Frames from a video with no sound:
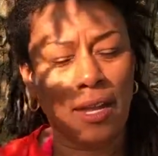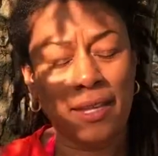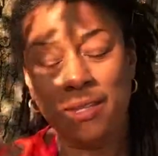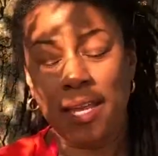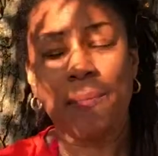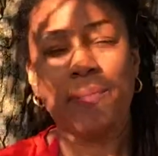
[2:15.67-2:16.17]

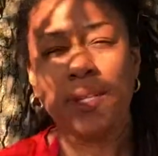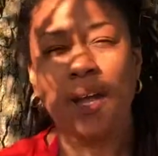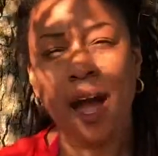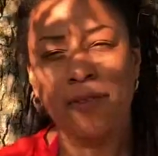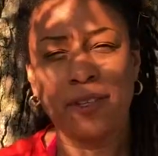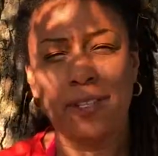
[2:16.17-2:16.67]
in-depth
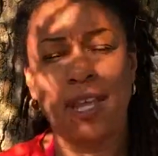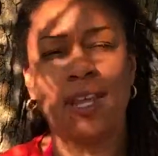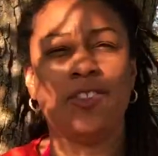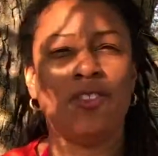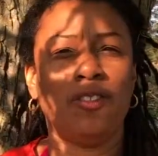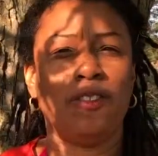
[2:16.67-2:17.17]

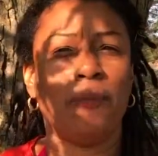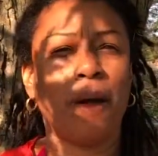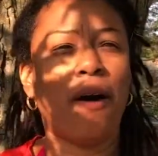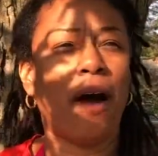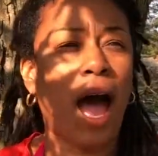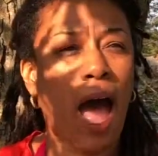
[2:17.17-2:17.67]
conversations
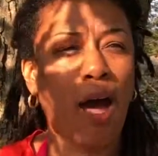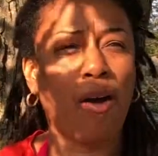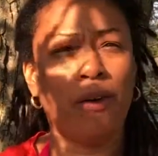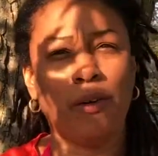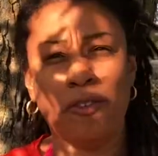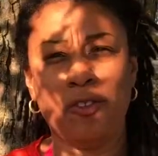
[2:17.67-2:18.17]
about
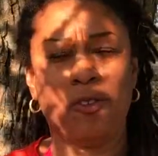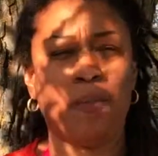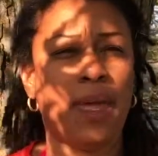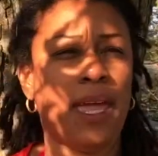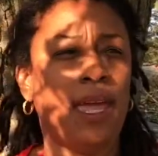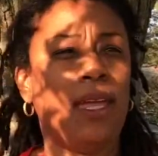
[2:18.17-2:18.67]
how it was
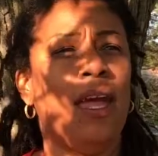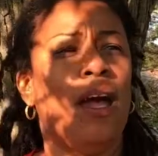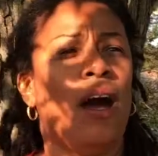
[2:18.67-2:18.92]
made.